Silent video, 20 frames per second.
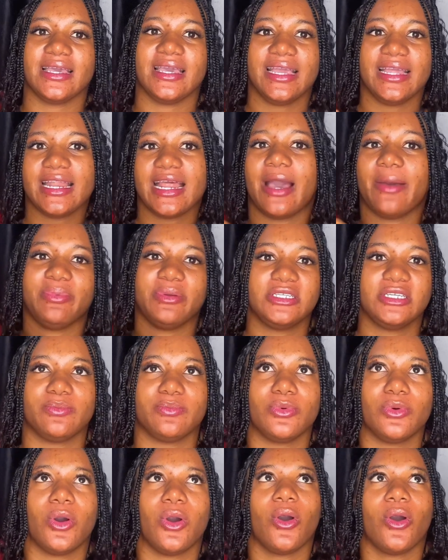
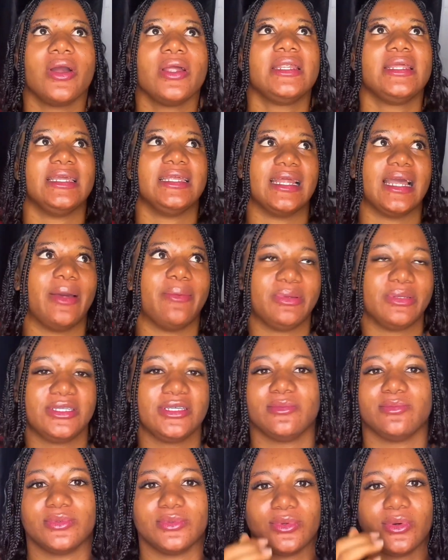
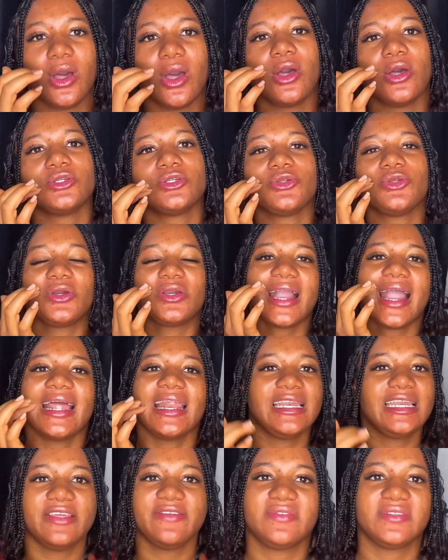uninhabitable, so you
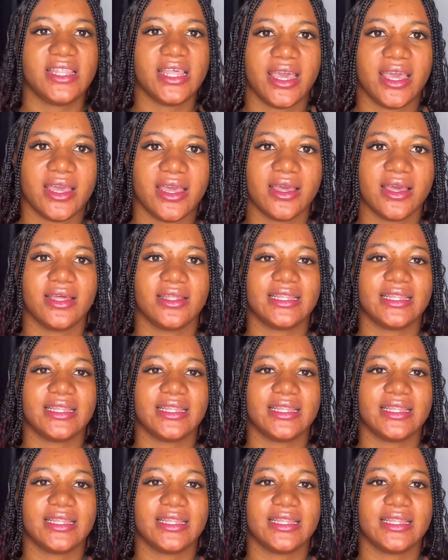can't live there.